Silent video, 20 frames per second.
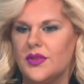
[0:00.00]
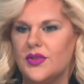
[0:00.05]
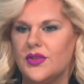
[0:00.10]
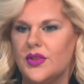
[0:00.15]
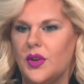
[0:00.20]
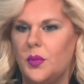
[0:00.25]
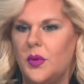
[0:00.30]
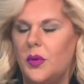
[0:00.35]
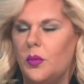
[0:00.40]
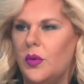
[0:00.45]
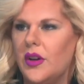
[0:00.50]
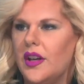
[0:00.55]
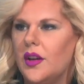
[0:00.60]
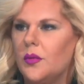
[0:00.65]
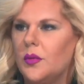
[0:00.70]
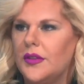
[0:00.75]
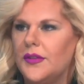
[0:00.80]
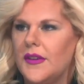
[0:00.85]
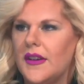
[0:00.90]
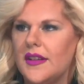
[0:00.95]
So we
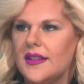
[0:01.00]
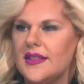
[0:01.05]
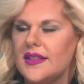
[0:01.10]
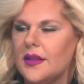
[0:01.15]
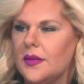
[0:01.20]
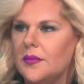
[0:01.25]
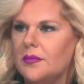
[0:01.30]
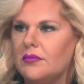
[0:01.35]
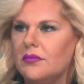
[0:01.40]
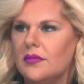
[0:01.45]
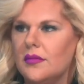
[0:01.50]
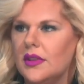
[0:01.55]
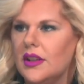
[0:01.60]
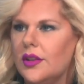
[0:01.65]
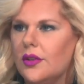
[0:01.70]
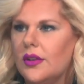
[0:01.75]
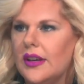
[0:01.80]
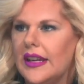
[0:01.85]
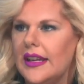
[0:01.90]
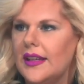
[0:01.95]
found some
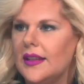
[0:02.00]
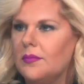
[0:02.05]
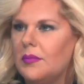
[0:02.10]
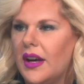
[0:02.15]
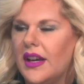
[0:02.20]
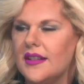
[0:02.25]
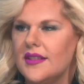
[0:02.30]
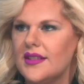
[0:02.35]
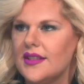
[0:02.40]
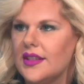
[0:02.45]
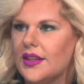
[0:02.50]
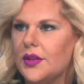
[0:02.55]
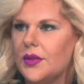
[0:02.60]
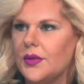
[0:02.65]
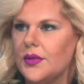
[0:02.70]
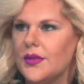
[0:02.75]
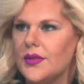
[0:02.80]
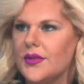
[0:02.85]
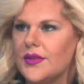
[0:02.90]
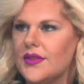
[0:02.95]
little kid
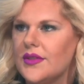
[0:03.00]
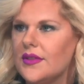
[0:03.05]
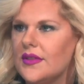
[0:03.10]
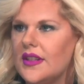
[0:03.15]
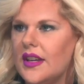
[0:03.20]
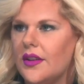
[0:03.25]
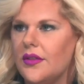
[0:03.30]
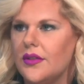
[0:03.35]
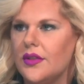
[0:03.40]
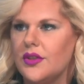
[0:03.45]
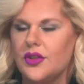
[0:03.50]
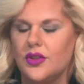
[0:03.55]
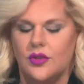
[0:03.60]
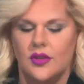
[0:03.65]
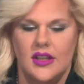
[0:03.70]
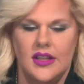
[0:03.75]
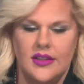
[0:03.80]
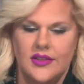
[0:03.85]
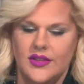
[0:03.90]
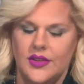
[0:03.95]
bicycles down the
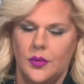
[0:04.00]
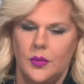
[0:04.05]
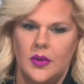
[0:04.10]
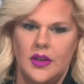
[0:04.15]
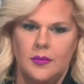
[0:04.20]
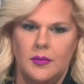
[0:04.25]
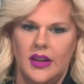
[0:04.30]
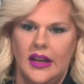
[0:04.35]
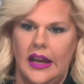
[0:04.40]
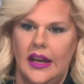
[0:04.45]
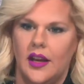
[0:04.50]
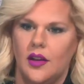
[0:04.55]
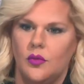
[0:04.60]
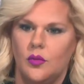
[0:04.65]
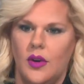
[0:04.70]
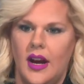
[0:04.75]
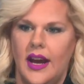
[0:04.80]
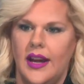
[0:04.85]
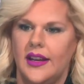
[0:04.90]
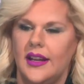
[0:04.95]
street. So we
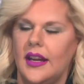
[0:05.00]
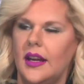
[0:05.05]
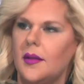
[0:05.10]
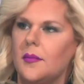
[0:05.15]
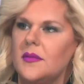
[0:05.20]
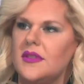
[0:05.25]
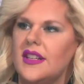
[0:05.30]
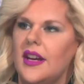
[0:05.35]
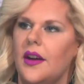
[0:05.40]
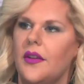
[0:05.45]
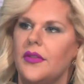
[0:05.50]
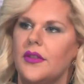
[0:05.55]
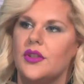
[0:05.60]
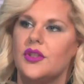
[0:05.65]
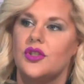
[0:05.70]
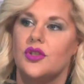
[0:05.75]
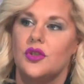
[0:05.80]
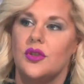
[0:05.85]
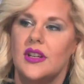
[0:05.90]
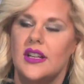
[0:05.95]
began riding them down the
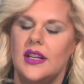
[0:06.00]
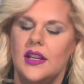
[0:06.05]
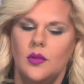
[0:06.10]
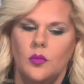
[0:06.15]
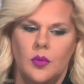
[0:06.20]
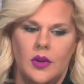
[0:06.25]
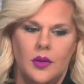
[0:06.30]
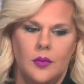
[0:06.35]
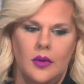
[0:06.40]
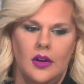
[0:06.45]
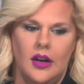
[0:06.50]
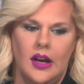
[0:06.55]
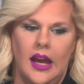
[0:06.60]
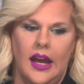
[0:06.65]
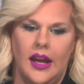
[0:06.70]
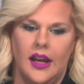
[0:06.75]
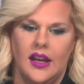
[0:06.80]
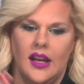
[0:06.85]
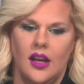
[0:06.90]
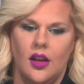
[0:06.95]
street. We were
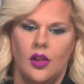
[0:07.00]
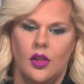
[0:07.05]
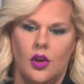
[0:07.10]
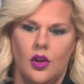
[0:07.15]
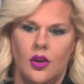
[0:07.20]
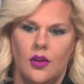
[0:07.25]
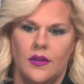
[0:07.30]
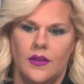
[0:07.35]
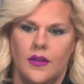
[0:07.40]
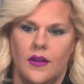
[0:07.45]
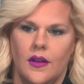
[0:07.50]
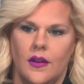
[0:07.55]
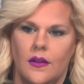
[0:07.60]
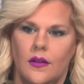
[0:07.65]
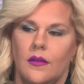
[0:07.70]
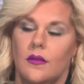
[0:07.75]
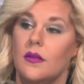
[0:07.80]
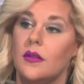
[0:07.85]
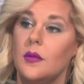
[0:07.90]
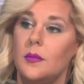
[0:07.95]
heading along
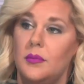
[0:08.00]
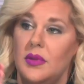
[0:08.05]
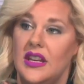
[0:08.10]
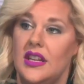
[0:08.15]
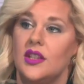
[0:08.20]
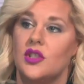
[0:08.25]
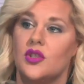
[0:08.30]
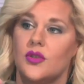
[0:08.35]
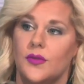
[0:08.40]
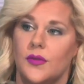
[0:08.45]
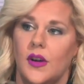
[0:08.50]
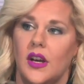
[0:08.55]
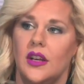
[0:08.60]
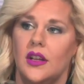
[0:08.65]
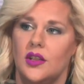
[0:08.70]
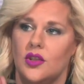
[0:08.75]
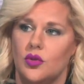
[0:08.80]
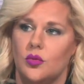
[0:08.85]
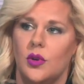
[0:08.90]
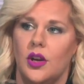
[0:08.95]
the beach
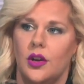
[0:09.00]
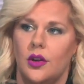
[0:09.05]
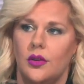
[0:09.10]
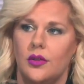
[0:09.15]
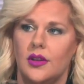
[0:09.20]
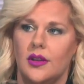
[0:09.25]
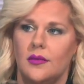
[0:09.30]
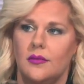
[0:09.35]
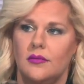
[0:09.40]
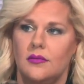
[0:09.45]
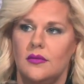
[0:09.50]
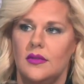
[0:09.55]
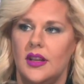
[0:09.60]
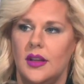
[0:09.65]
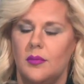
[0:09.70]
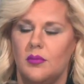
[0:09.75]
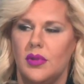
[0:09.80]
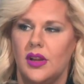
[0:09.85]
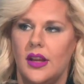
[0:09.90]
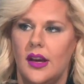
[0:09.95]
frontage road
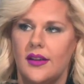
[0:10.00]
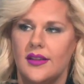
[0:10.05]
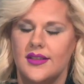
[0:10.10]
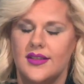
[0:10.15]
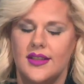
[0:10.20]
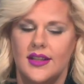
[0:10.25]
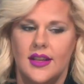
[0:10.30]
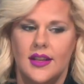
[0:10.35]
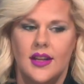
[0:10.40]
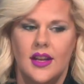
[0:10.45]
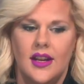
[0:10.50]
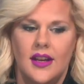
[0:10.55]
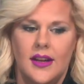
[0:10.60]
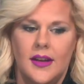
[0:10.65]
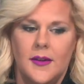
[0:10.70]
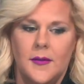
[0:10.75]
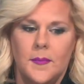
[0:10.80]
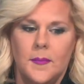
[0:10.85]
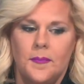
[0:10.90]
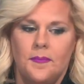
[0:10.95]
in Biloxi.
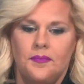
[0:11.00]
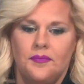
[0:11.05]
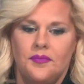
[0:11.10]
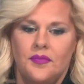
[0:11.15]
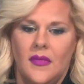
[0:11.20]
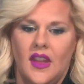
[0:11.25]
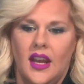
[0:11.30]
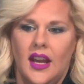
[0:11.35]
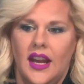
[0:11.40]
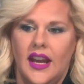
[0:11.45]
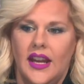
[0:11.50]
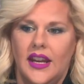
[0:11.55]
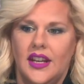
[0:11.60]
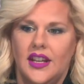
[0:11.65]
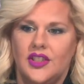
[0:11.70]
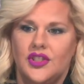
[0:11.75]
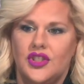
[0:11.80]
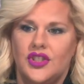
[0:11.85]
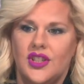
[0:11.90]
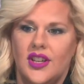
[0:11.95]
And
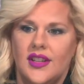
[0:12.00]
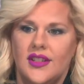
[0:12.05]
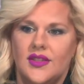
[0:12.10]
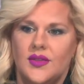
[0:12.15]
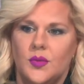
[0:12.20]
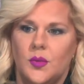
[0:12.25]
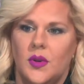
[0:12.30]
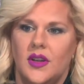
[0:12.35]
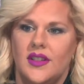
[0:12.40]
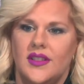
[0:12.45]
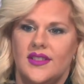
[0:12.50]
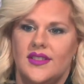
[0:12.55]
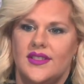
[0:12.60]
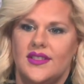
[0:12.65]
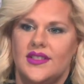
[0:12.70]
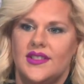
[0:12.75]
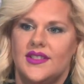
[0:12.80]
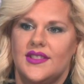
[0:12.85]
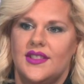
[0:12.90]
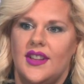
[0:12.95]
it just was
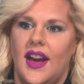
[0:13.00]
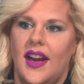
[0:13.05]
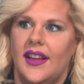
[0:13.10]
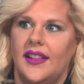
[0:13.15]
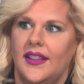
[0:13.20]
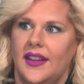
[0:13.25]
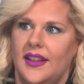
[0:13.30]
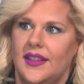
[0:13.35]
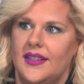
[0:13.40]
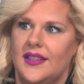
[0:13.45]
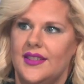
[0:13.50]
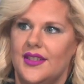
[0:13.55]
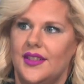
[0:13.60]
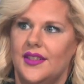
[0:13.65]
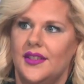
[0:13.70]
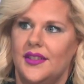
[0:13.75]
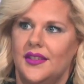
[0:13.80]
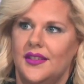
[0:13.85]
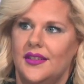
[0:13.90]
silent.